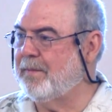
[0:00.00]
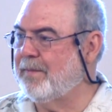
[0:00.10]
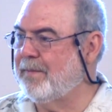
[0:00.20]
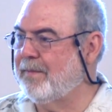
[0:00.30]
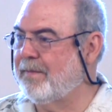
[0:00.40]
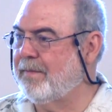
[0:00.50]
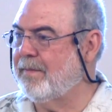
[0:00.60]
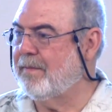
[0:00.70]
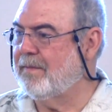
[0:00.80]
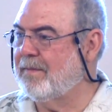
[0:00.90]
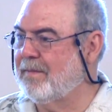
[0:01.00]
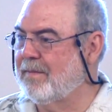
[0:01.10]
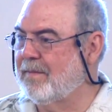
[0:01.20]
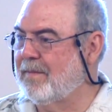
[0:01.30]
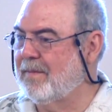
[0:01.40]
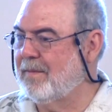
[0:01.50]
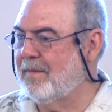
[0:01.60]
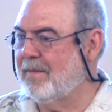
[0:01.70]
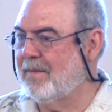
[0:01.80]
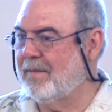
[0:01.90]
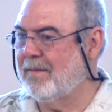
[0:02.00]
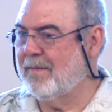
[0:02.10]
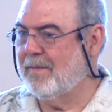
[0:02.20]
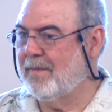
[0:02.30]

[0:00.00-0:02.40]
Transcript: [no speech]